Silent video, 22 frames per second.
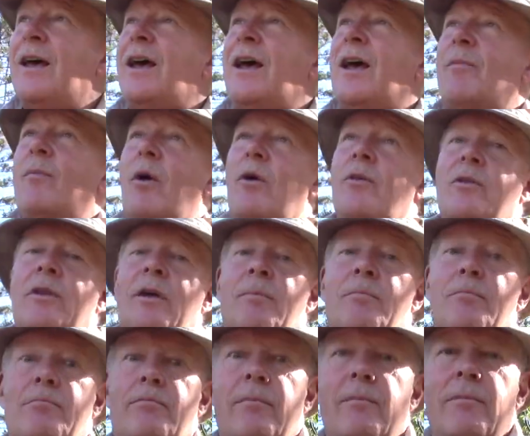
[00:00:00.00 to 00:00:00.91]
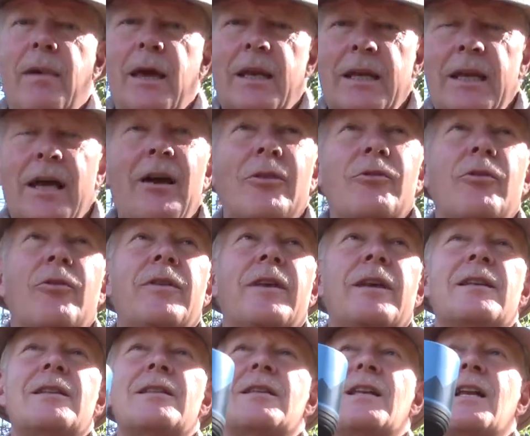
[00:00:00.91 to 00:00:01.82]
among the many other
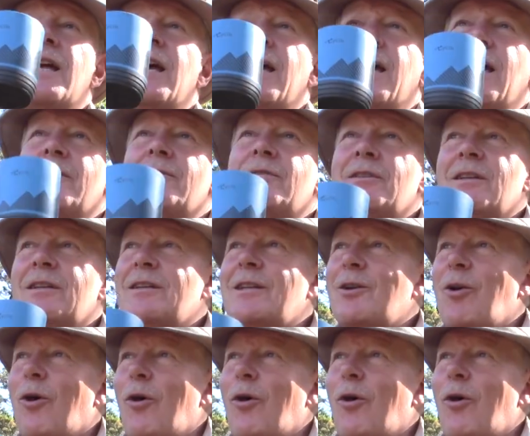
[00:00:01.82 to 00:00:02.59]
things that I have sitting at